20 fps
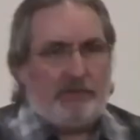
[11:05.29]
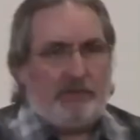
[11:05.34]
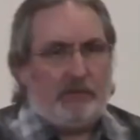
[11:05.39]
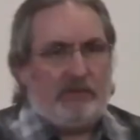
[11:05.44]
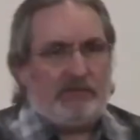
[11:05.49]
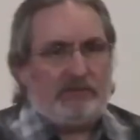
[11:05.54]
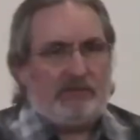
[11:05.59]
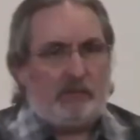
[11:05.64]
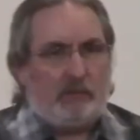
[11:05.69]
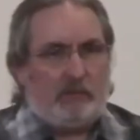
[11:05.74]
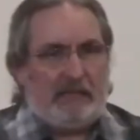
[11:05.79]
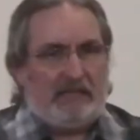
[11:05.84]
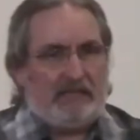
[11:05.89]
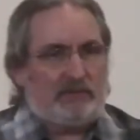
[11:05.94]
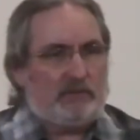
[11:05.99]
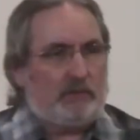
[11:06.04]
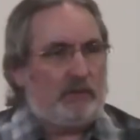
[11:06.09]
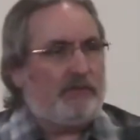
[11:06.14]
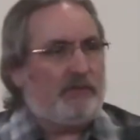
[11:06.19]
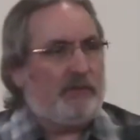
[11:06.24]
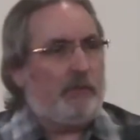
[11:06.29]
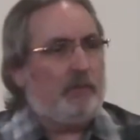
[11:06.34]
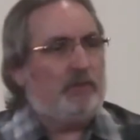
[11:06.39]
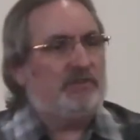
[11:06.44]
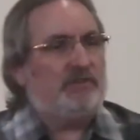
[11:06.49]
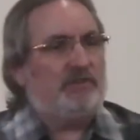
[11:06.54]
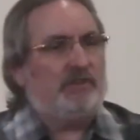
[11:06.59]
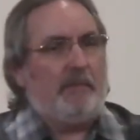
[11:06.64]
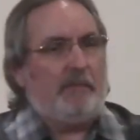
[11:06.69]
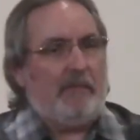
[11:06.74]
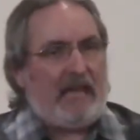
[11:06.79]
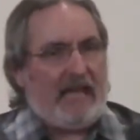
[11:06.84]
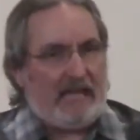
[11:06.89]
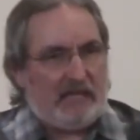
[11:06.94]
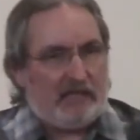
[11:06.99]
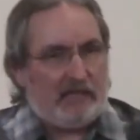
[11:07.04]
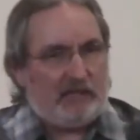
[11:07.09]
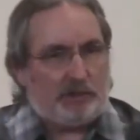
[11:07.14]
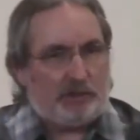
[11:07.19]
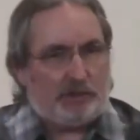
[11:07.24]
as the rest, or if it was some
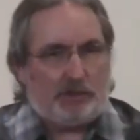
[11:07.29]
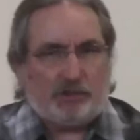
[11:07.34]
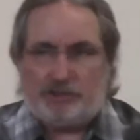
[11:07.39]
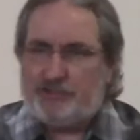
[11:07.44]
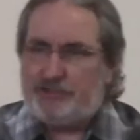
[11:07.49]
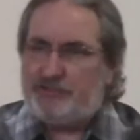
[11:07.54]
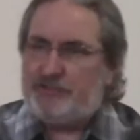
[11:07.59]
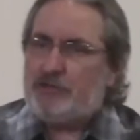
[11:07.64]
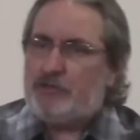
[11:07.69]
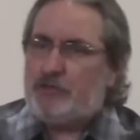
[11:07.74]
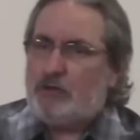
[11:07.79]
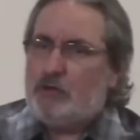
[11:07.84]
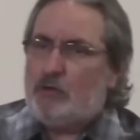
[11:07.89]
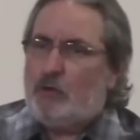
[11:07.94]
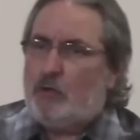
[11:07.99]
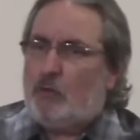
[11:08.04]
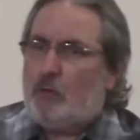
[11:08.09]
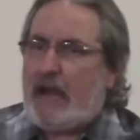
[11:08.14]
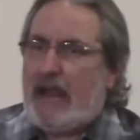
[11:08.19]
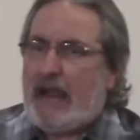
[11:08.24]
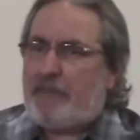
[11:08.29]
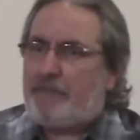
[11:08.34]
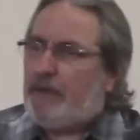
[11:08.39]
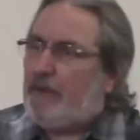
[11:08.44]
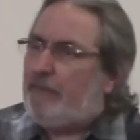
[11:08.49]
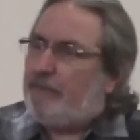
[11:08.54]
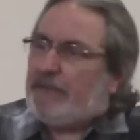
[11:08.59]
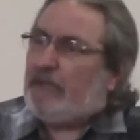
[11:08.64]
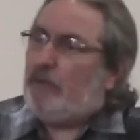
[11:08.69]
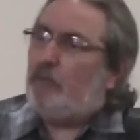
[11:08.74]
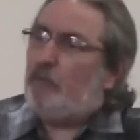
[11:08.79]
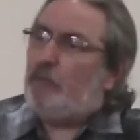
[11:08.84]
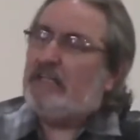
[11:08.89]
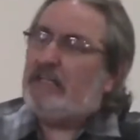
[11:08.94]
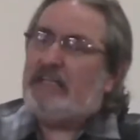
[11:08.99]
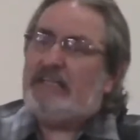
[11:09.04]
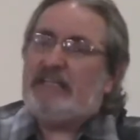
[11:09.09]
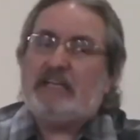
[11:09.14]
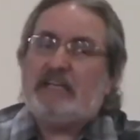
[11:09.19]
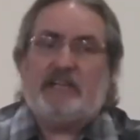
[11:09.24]
editor's wrap-up. And it
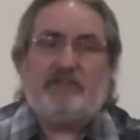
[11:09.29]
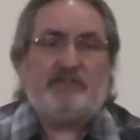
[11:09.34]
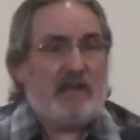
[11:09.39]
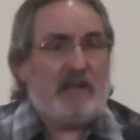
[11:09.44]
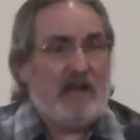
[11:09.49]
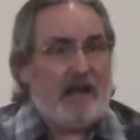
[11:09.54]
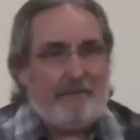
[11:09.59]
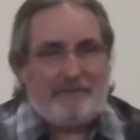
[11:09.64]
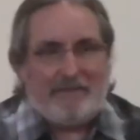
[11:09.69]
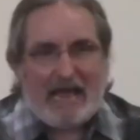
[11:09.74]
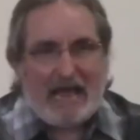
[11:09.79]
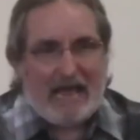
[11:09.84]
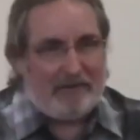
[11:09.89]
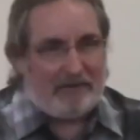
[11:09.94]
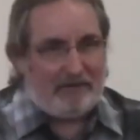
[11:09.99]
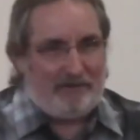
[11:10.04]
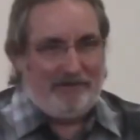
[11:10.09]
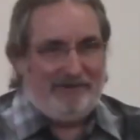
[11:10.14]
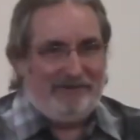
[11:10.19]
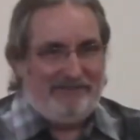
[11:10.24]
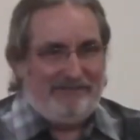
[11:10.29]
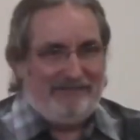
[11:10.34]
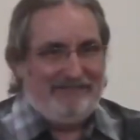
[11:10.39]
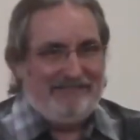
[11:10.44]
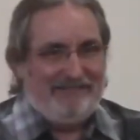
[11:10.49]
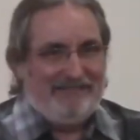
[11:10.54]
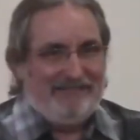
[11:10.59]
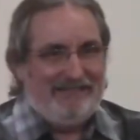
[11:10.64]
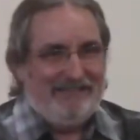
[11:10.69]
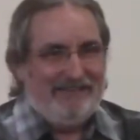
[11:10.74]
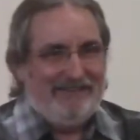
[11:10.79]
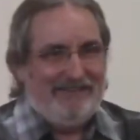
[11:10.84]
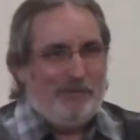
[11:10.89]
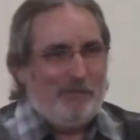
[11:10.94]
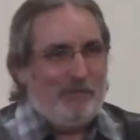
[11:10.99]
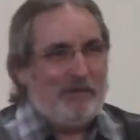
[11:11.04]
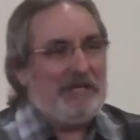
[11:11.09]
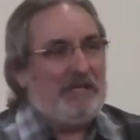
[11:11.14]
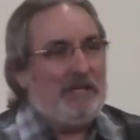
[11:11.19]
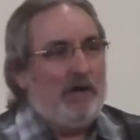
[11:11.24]
really does not matter.
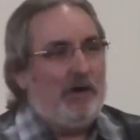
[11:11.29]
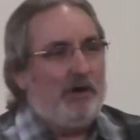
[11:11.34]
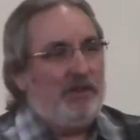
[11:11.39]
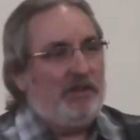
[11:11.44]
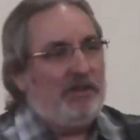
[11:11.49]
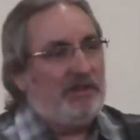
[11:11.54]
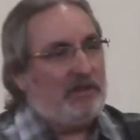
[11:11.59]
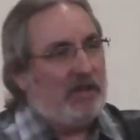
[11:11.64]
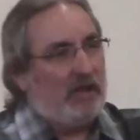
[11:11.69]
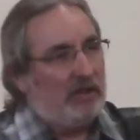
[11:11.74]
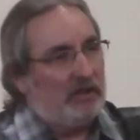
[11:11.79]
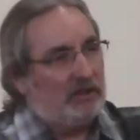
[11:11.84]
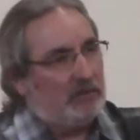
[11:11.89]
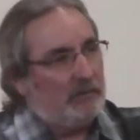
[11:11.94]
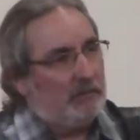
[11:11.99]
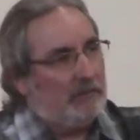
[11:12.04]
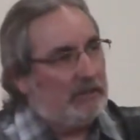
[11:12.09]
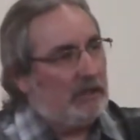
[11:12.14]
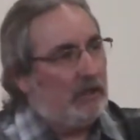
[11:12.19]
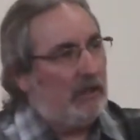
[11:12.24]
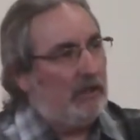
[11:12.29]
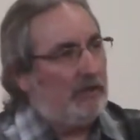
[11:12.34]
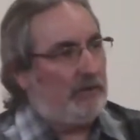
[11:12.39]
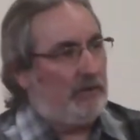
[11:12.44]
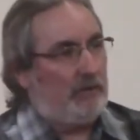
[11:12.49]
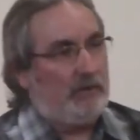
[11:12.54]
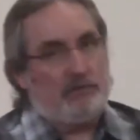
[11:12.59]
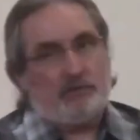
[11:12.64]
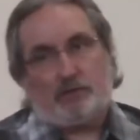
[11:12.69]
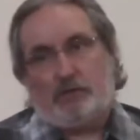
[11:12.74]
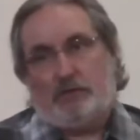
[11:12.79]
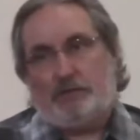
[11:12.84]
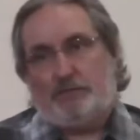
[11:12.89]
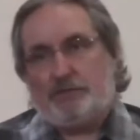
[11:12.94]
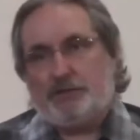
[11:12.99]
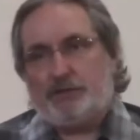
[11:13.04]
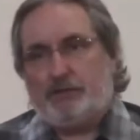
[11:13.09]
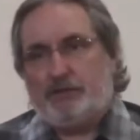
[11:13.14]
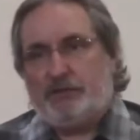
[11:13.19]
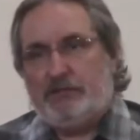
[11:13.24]
We know that the ultimate author of
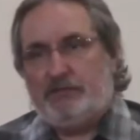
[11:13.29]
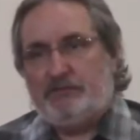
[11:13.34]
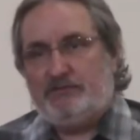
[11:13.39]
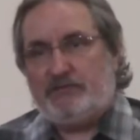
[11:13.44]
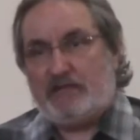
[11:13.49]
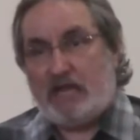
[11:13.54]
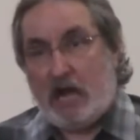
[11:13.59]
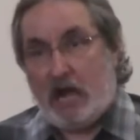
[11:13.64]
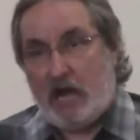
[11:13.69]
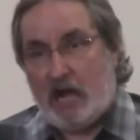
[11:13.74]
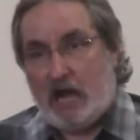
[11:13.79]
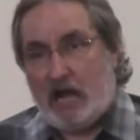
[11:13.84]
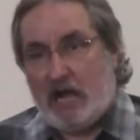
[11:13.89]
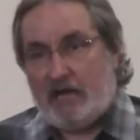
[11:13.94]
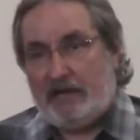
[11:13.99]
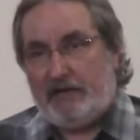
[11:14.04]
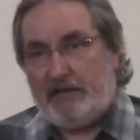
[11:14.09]
Scripture is God.